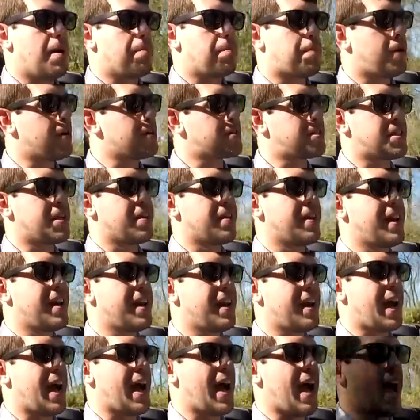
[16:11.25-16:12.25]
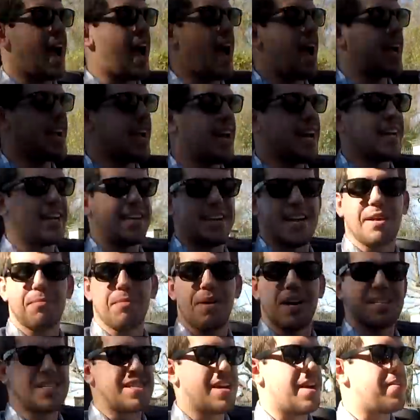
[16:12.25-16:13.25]
personally, I kind of kick
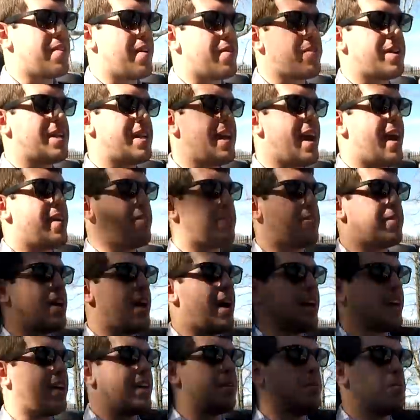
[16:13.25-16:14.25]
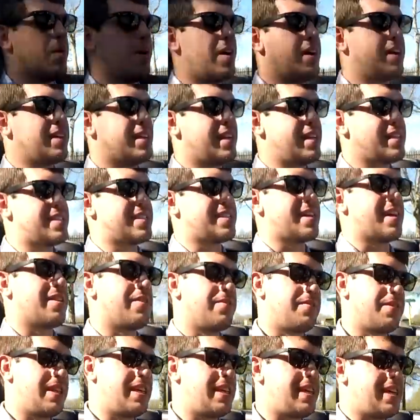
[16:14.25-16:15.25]
myself every day for not getting one instead
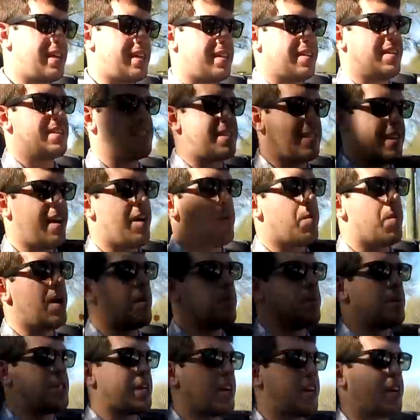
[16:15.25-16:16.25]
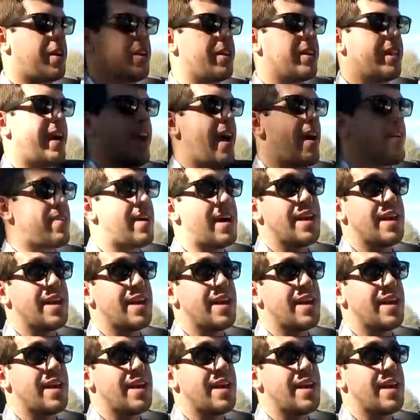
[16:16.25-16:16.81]
of the ZL1, which I currently have.